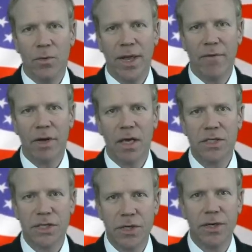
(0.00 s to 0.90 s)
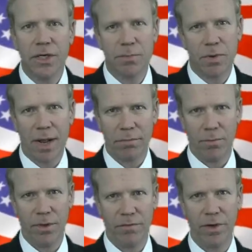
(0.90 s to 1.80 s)
We have a serious
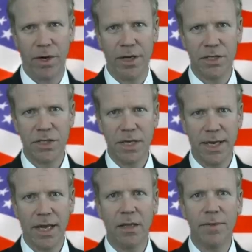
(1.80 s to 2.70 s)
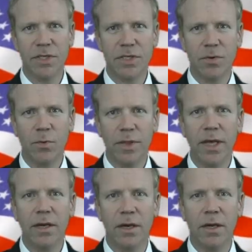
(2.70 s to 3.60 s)
problem with various elements
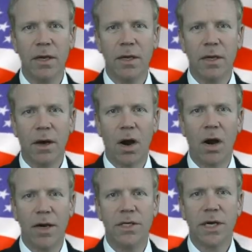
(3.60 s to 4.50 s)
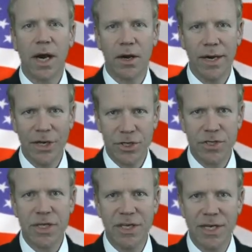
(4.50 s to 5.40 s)
within our entire
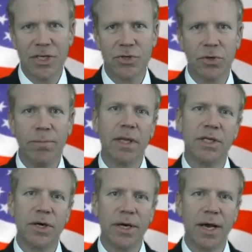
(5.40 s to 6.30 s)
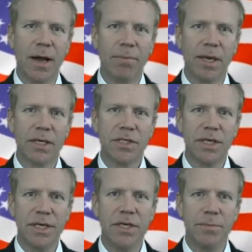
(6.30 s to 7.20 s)
nation's industrial military complex
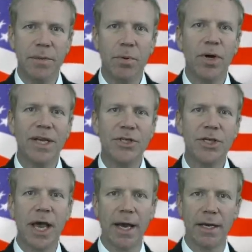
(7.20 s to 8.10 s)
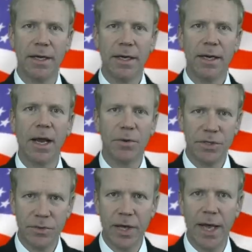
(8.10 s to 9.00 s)
that need to be put in check, and I will
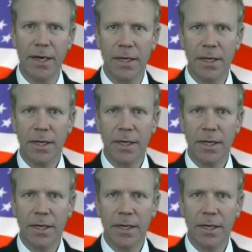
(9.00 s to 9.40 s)
do that.